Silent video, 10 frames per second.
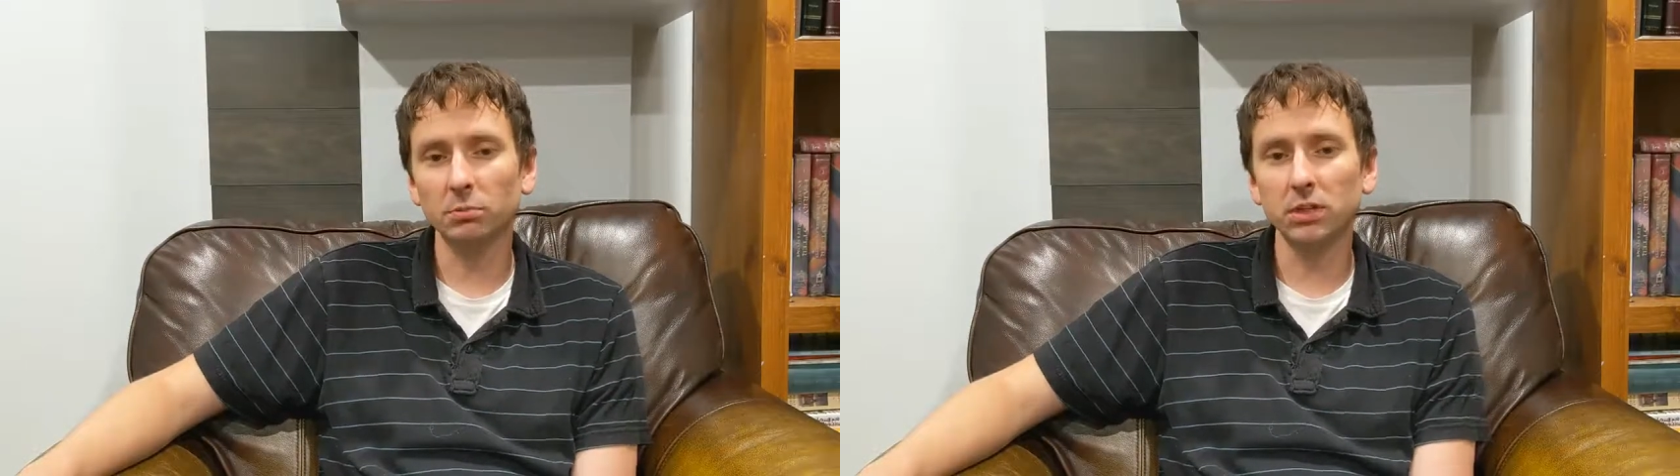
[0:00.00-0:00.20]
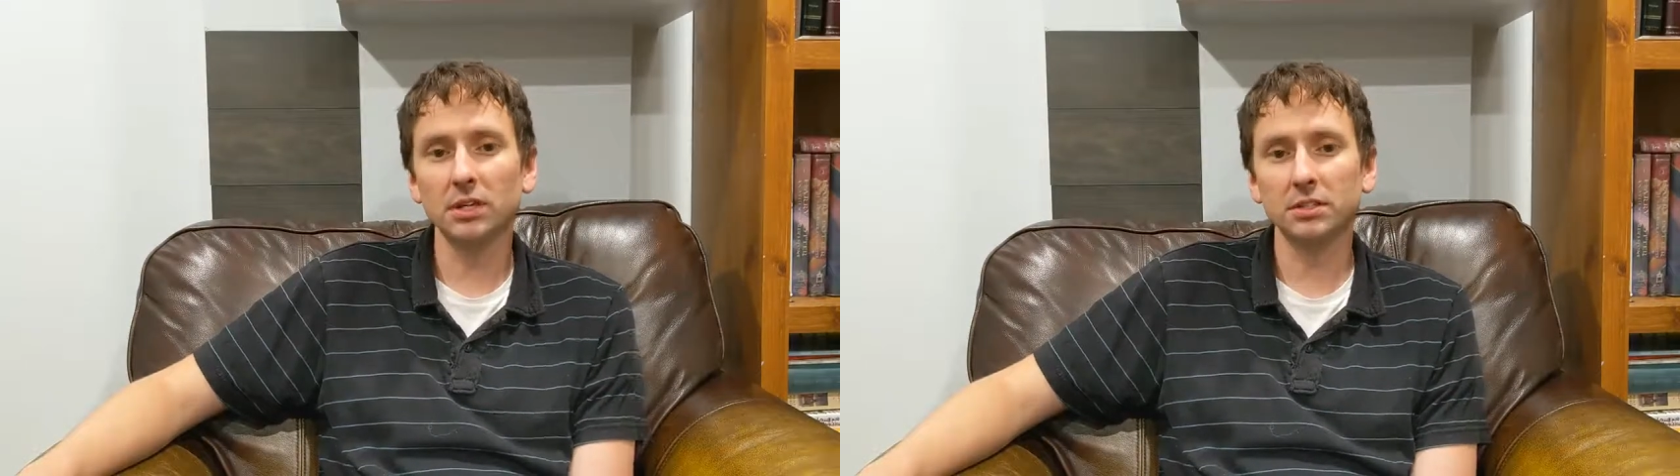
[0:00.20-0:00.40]

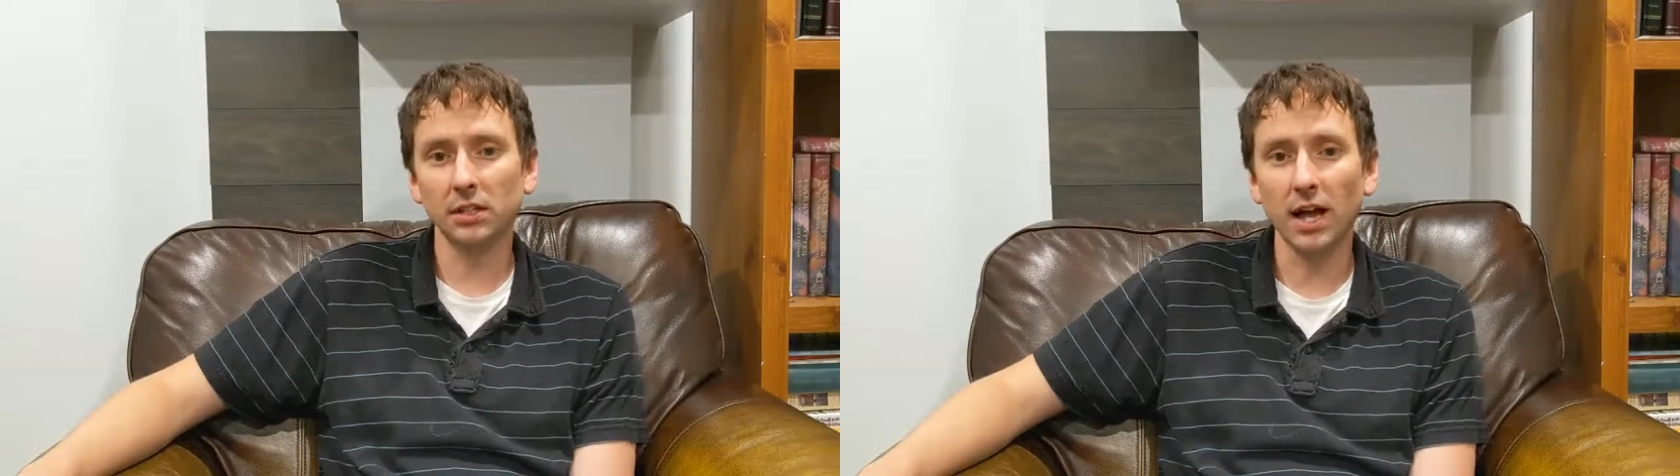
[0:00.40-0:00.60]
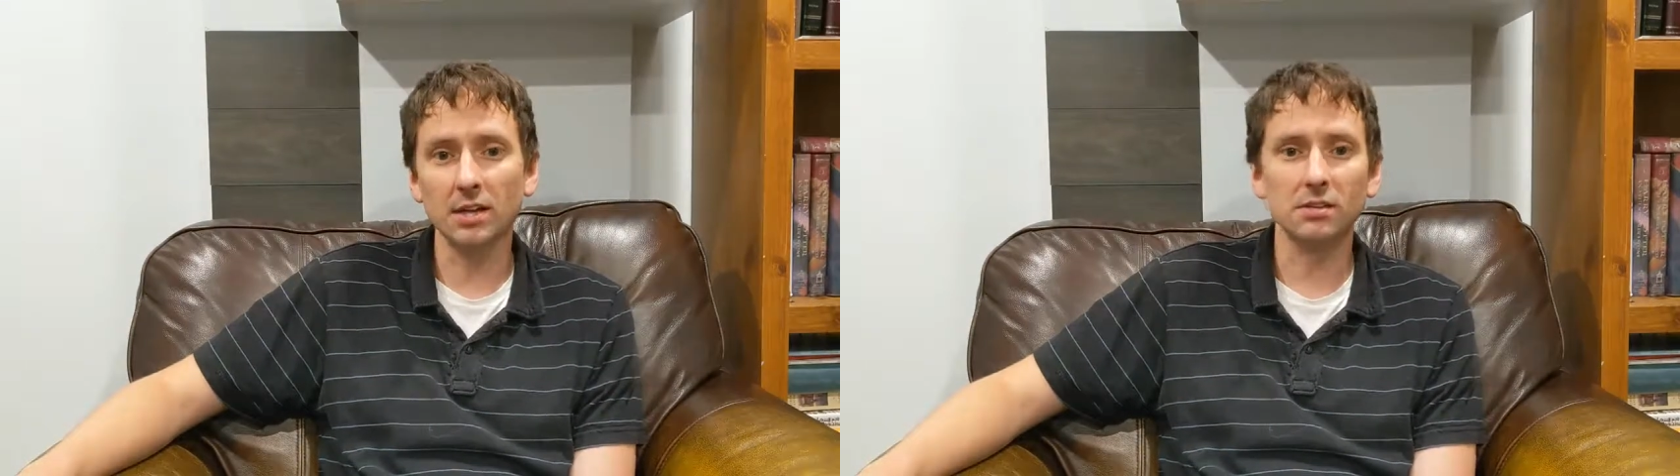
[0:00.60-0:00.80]
plus
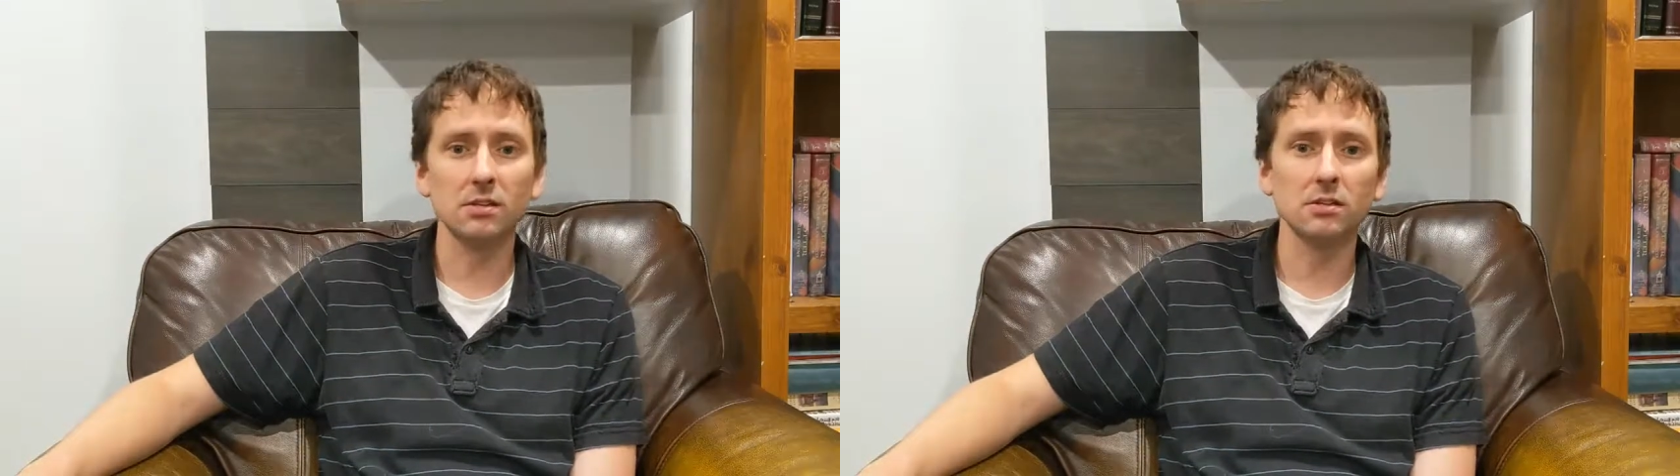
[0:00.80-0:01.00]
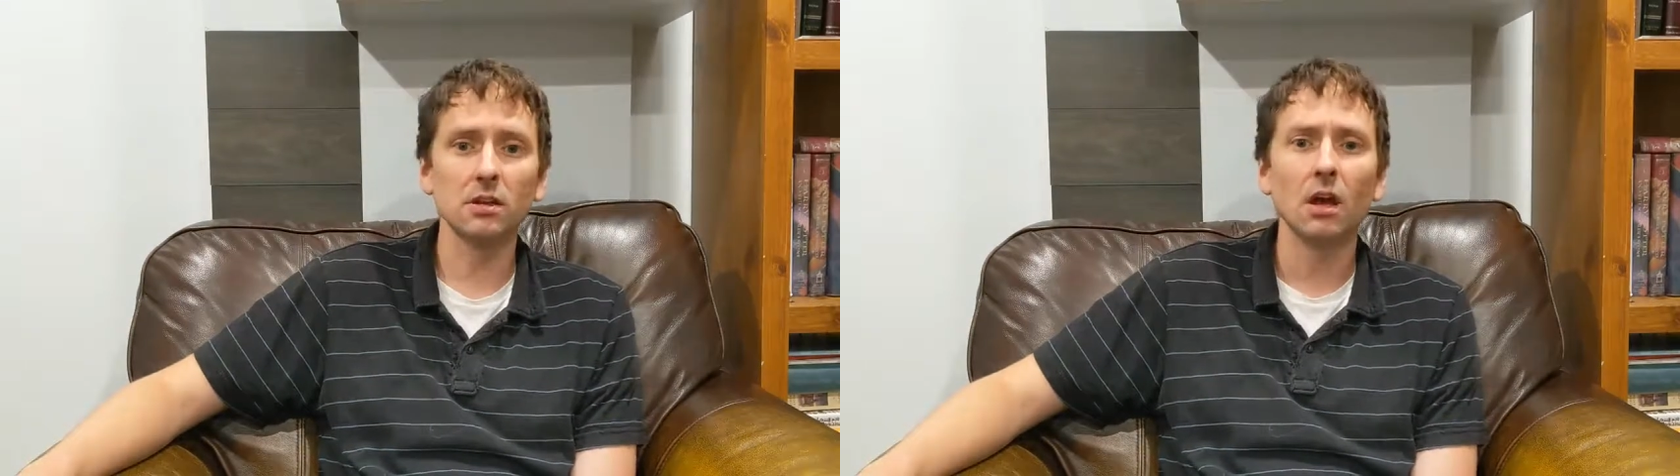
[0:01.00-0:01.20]

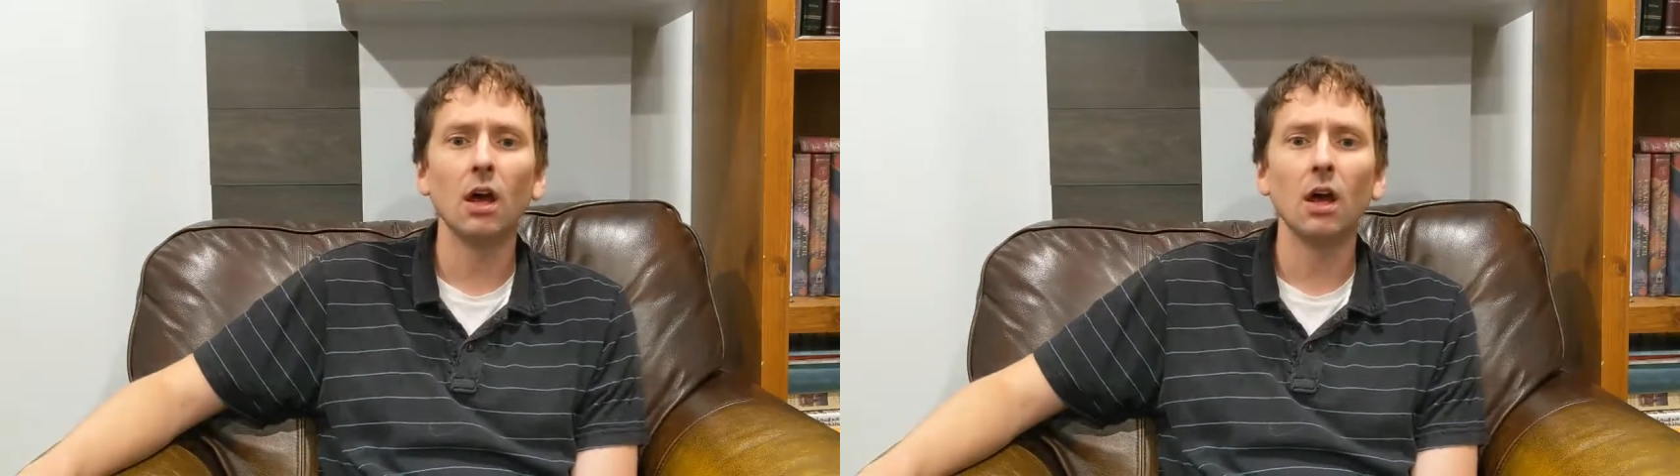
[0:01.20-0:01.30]
classes.